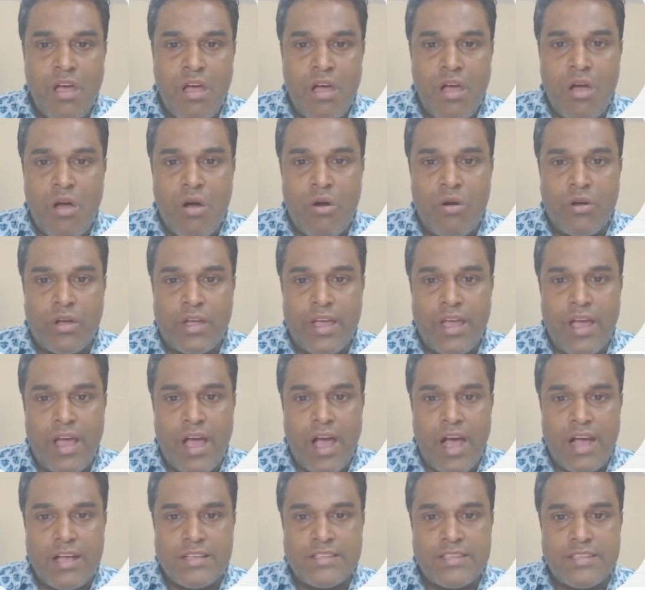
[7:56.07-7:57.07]
okay,
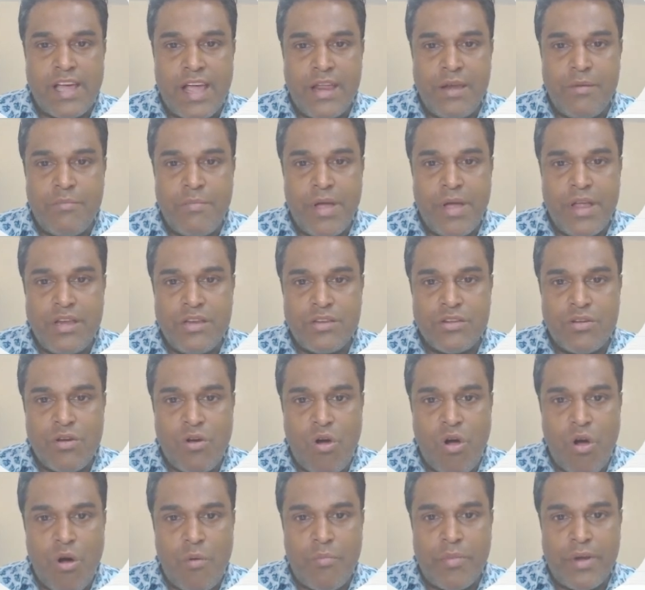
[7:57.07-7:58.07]
assignment
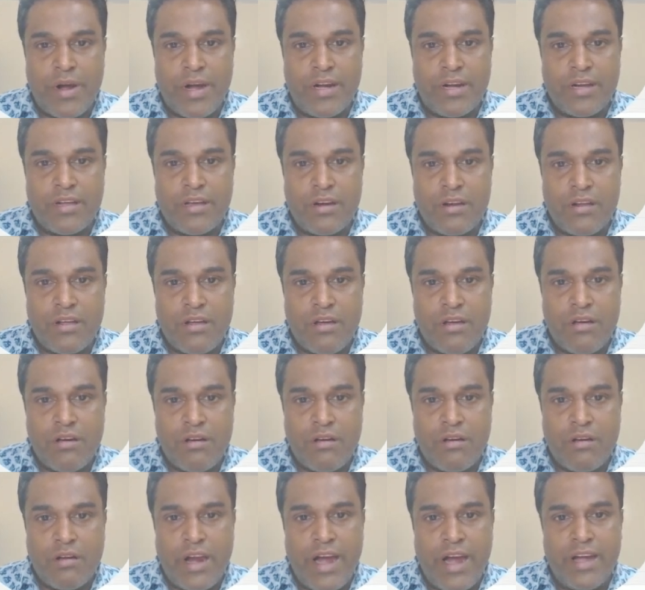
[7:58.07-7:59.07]
operator,
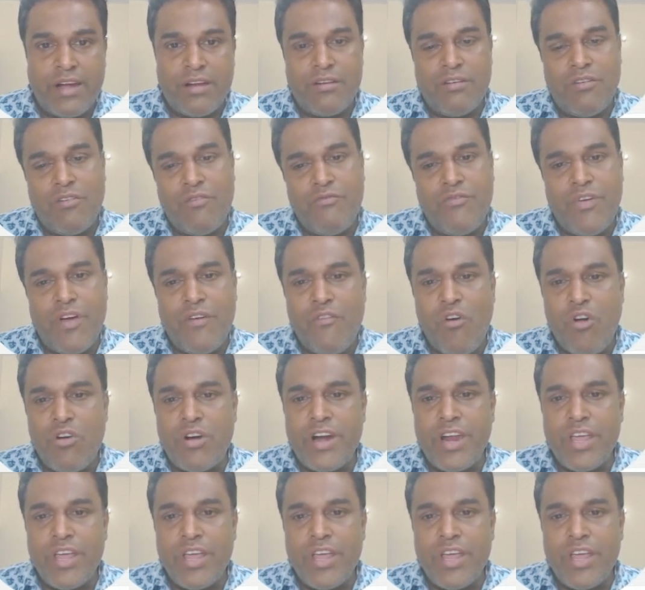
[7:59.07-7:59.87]
right? We have already